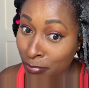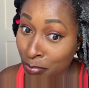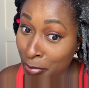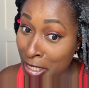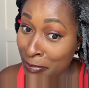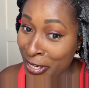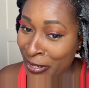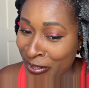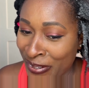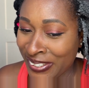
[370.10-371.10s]
but I'm not
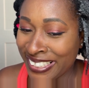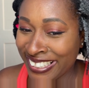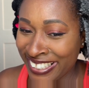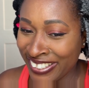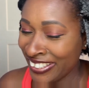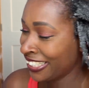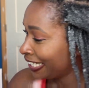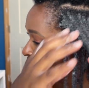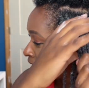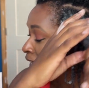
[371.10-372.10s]
going to.
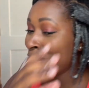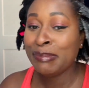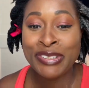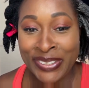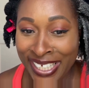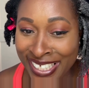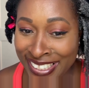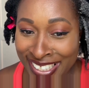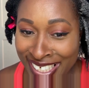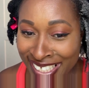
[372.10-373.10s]
I'm too
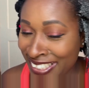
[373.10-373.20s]
lazy,